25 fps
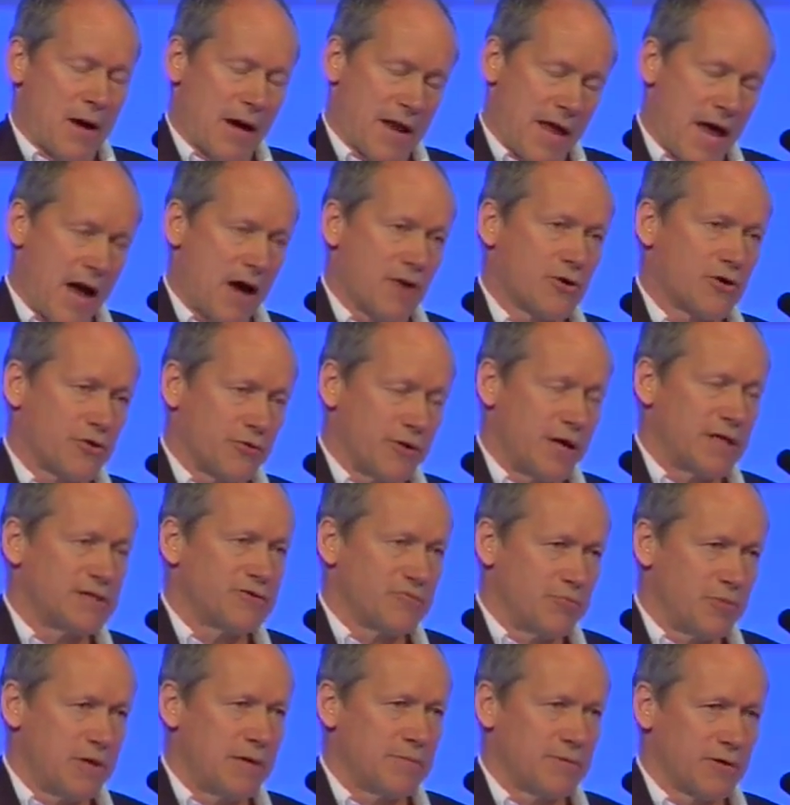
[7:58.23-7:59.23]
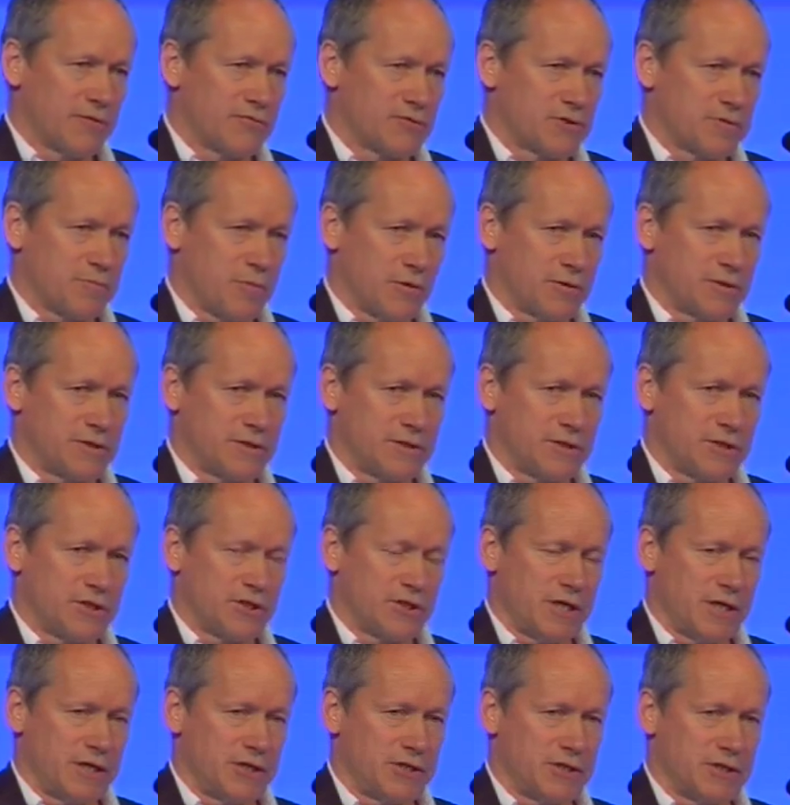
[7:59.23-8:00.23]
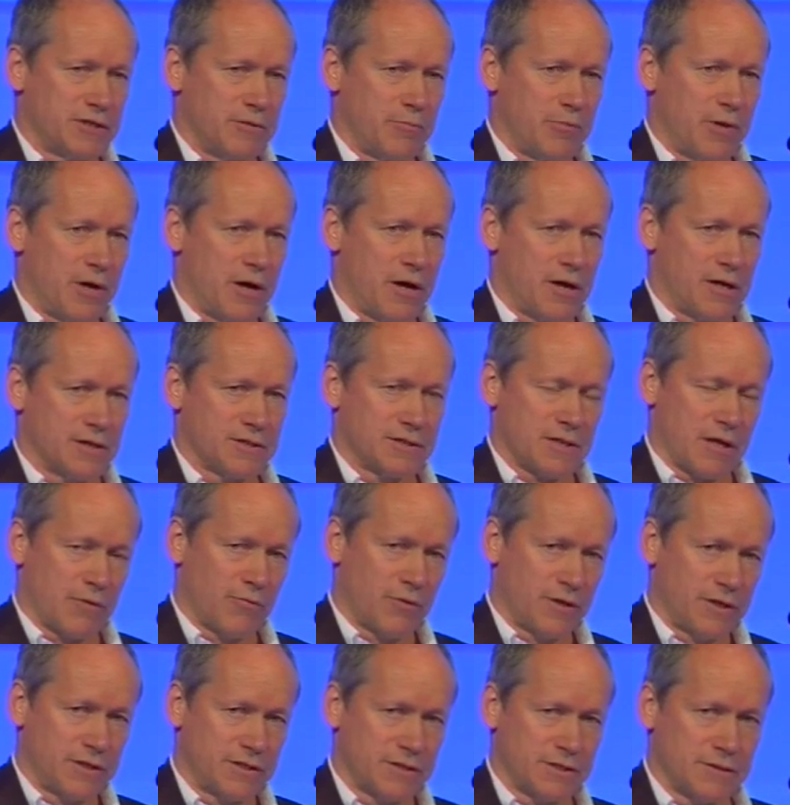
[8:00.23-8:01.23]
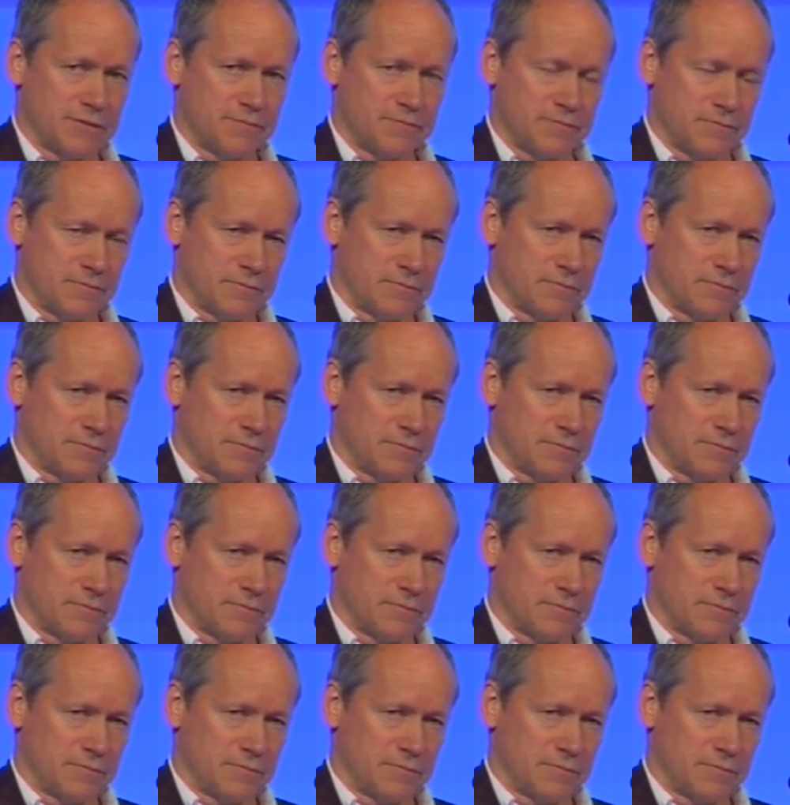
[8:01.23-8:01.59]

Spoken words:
how creative people have responded to change in the past, I wanted